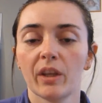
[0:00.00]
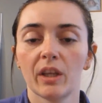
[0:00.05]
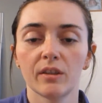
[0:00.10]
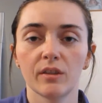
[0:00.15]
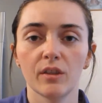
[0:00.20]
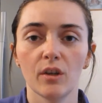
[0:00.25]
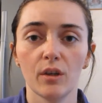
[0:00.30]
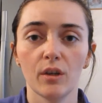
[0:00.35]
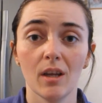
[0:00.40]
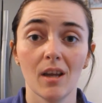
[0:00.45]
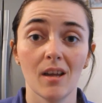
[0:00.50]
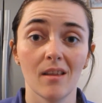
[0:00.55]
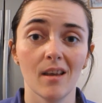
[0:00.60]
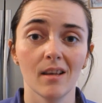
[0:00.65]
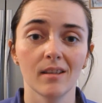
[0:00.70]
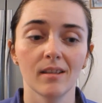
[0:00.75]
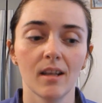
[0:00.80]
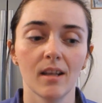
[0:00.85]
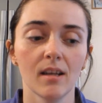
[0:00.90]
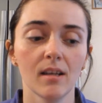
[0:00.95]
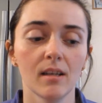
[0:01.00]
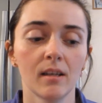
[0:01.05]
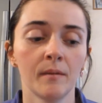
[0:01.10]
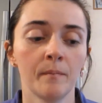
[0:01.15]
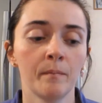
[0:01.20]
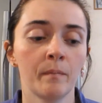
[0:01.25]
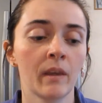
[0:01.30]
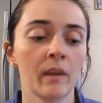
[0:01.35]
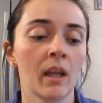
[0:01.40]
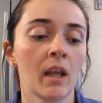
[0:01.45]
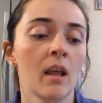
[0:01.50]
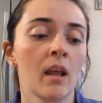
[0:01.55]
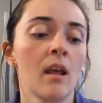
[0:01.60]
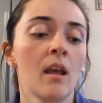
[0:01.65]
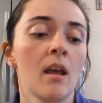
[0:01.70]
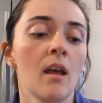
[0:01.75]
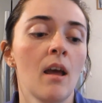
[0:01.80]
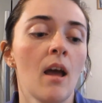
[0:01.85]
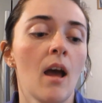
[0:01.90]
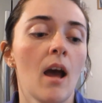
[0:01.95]
So yeah, that's that.
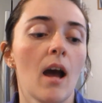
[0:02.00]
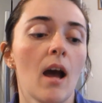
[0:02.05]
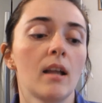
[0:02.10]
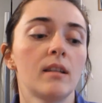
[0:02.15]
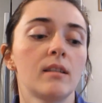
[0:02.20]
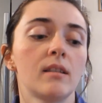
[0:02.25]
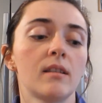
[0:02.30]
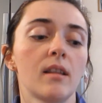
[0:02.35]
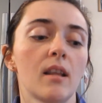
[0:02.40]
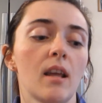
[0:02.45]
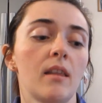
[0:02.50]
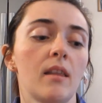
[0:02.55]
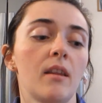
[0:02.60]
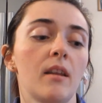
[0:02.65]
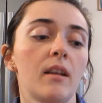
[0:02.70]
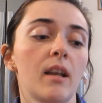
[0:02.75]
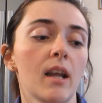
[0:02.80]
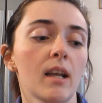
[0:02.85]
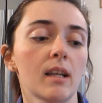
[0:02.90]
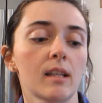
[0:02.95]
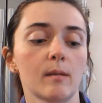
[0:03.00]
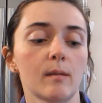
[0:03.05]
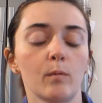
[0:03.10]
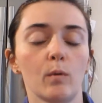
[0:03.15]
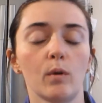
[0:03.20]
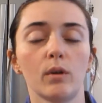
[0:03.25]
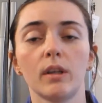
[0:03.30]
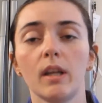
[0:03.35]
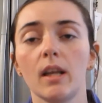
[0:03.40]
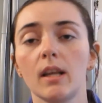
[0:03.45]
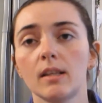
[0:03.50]
And then the next one